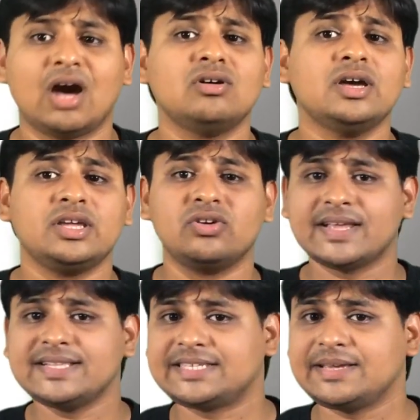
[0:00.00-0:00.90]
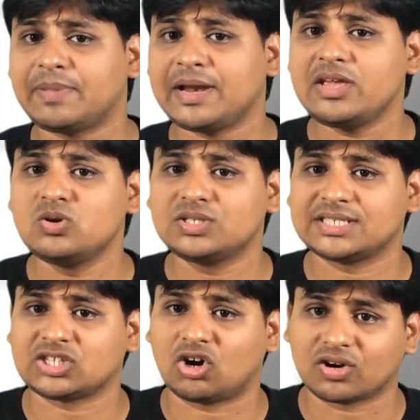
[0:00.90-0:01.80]
Now you can simply
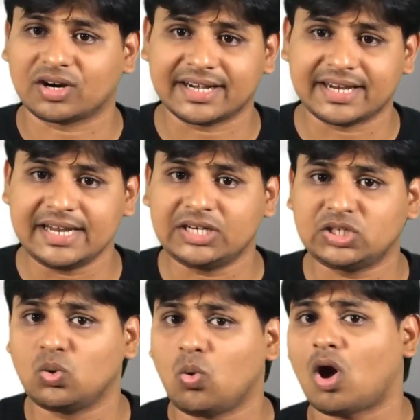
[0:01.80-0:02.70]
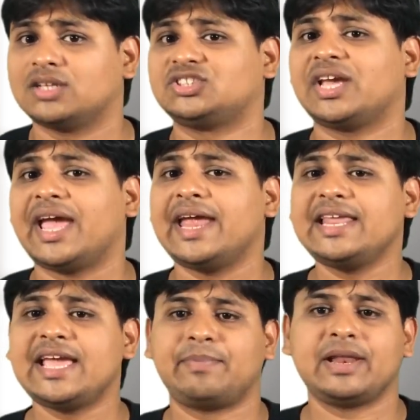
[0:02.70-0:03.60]
use the shortcut key to launch
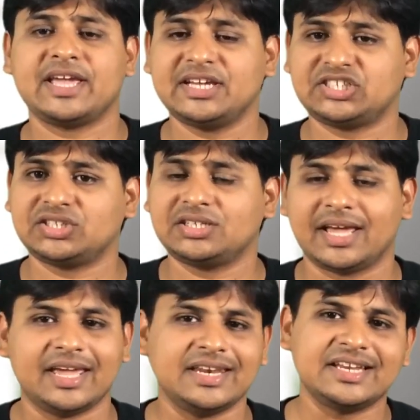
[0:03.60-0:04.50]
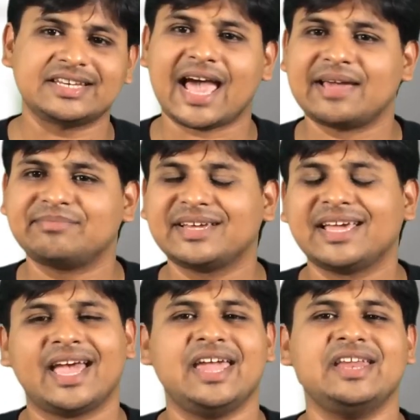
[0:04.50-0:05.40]
any application,
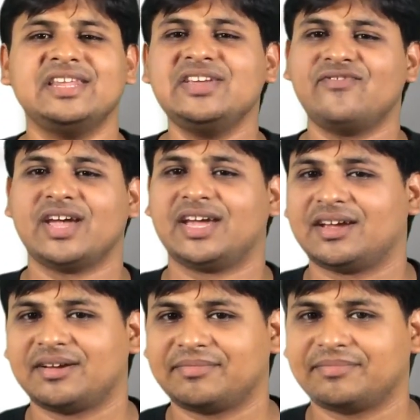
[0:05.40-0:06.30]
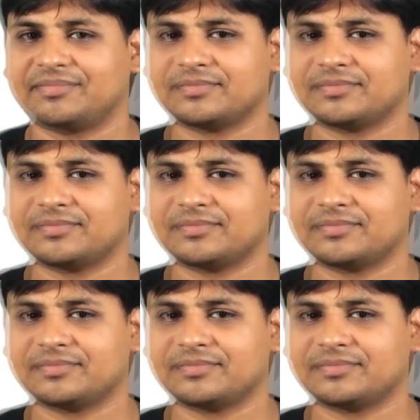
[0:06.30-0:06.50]
anytime, anywhere.